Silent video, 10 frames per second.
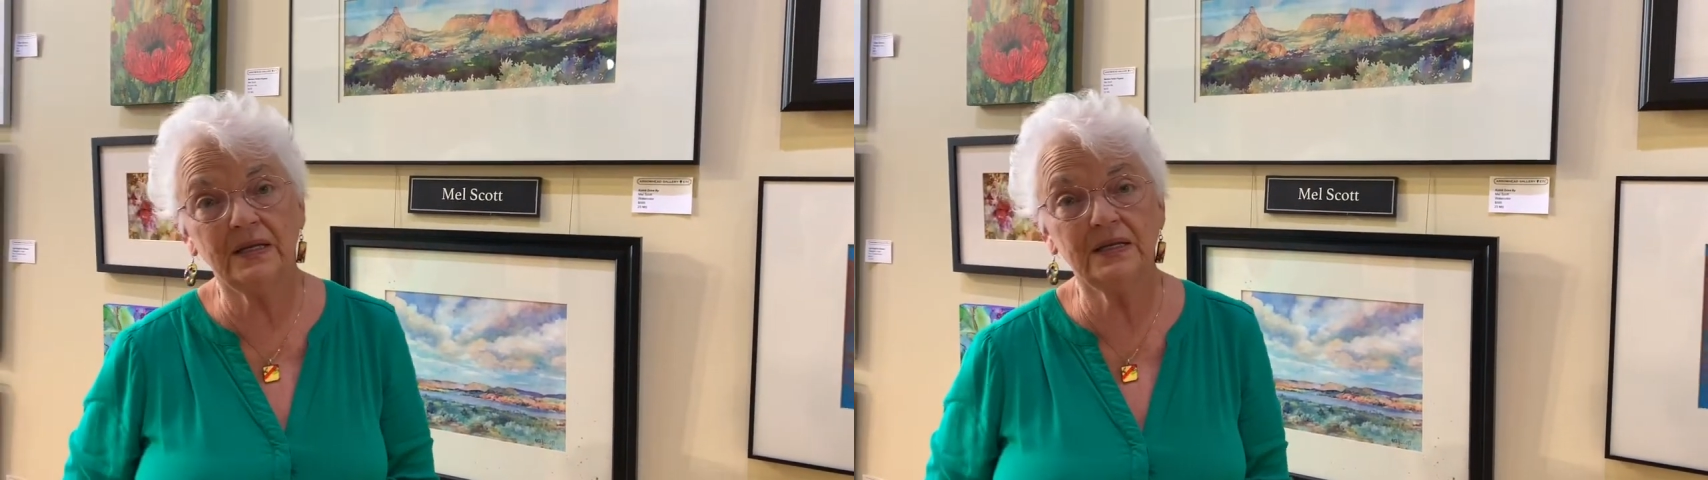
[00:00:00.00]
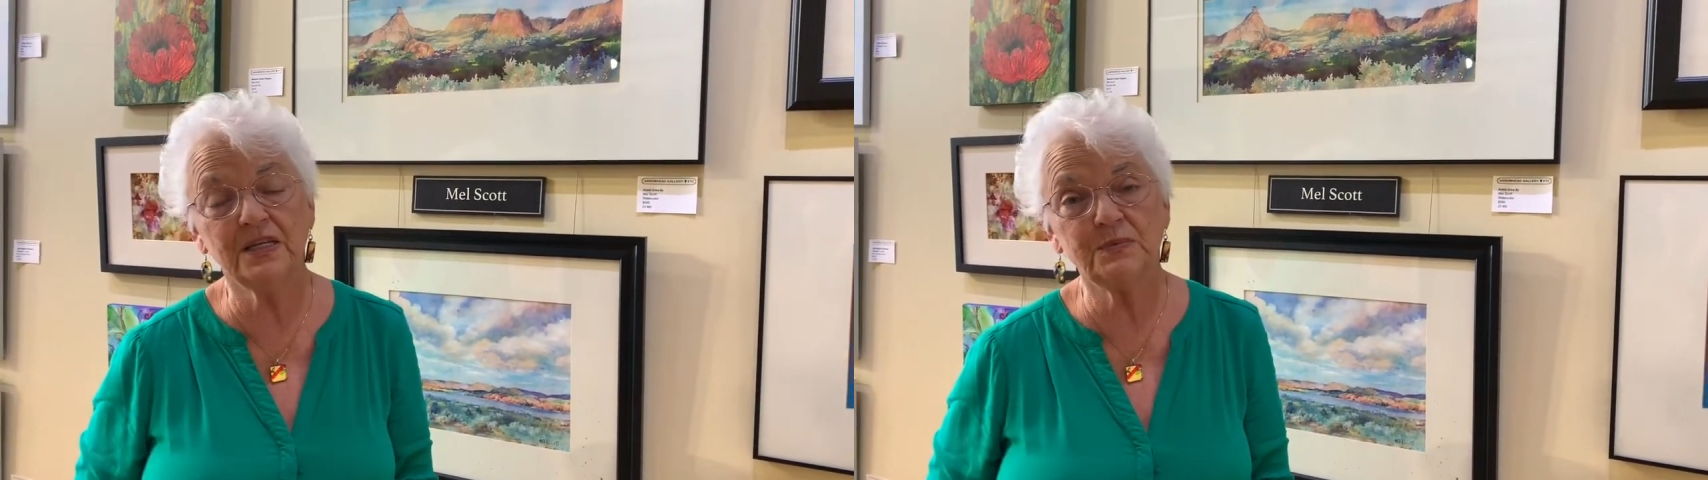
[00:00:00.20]
I
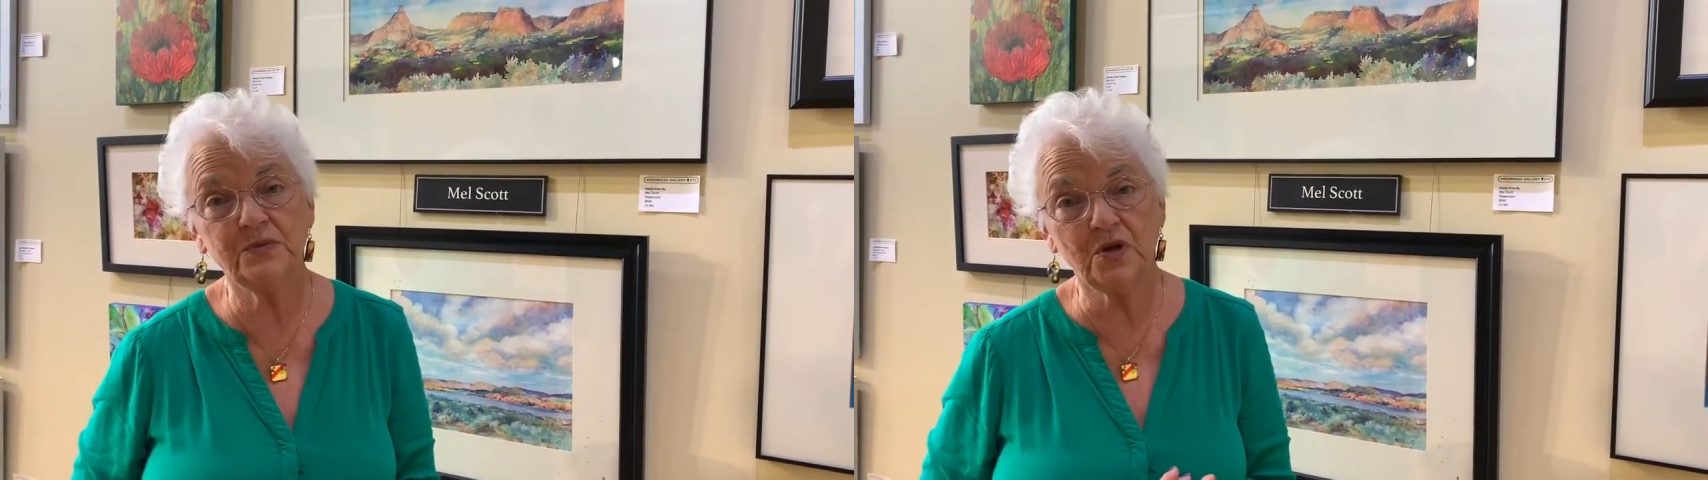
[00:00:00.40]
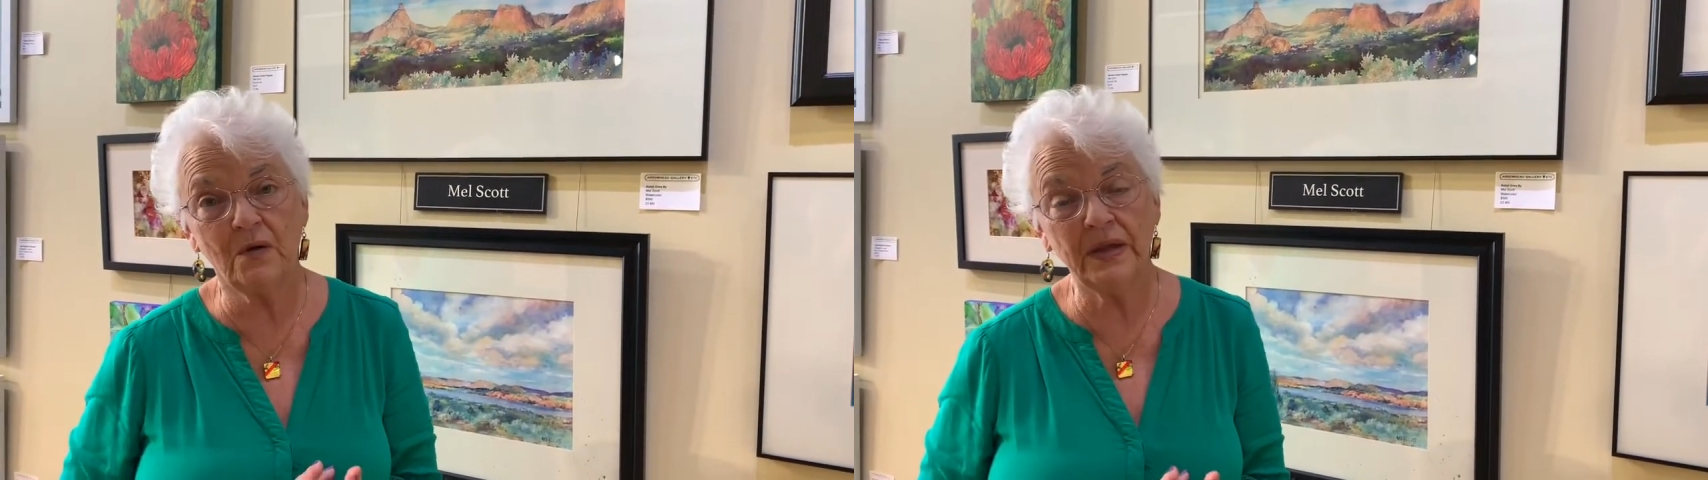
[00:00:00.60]
teach
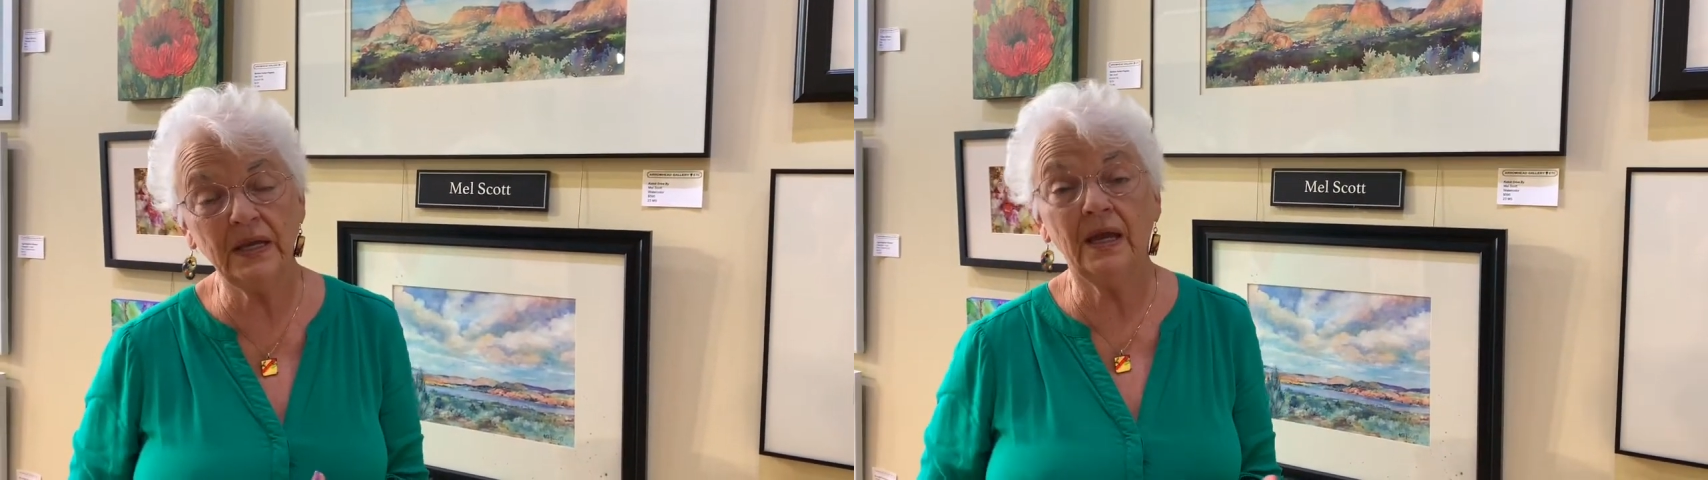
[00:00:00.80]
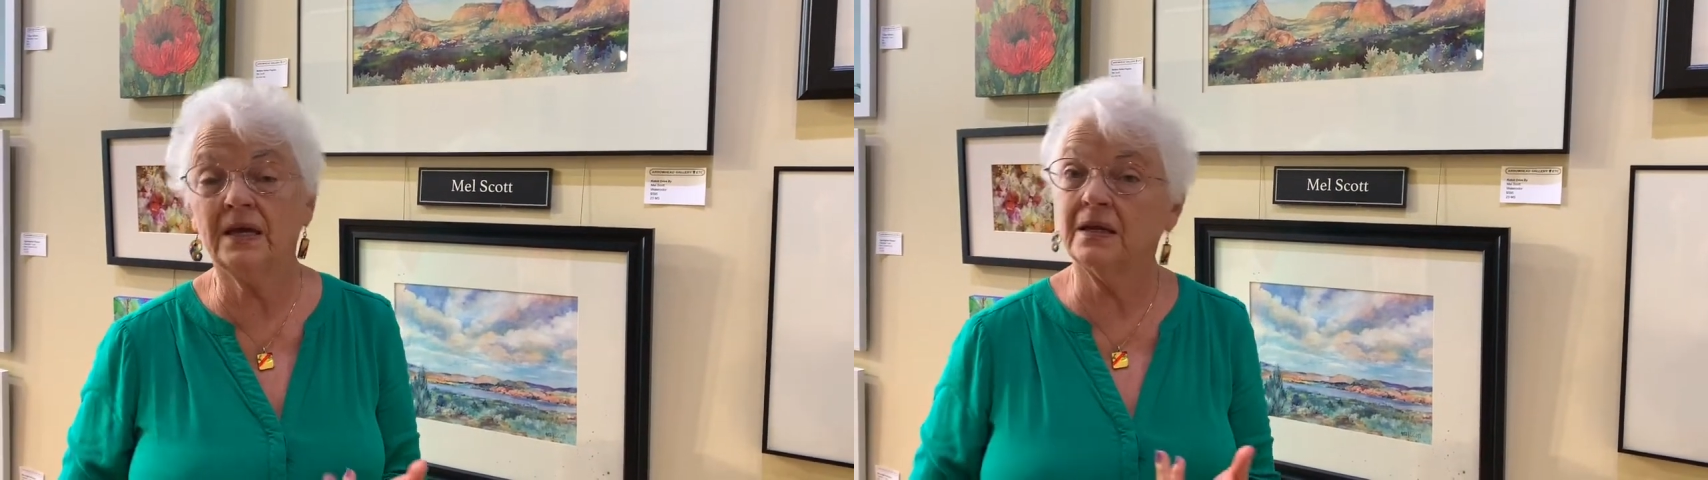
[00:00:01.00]

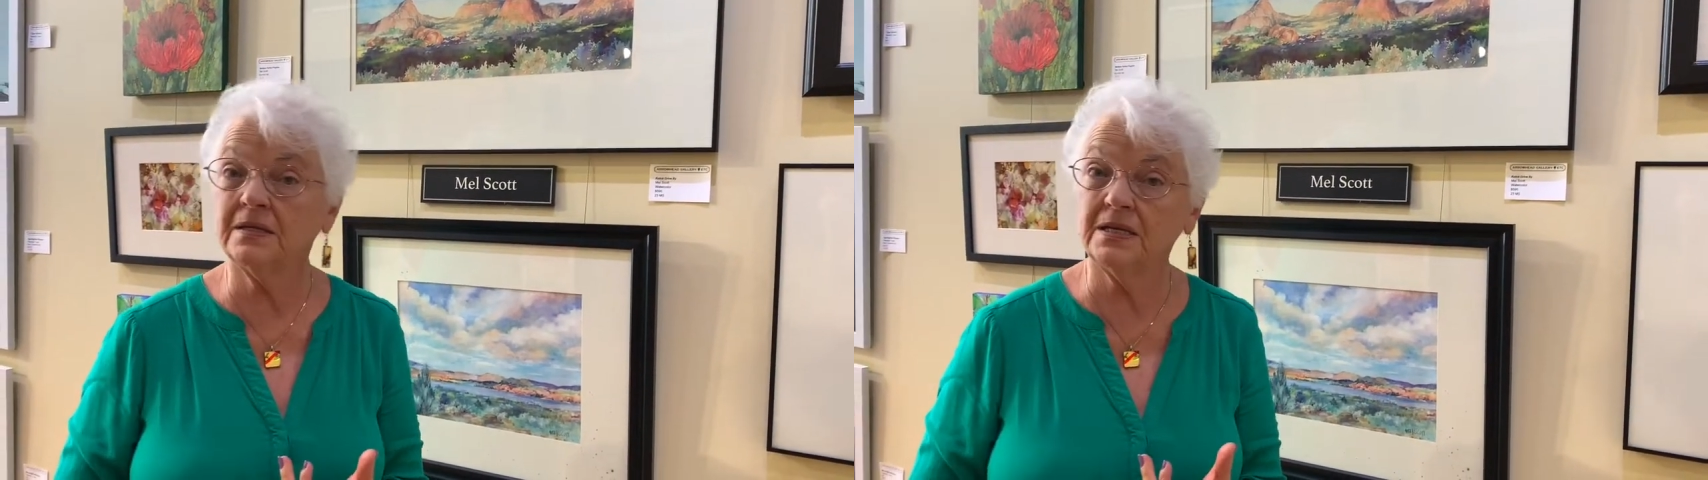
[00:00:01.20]
drawing and I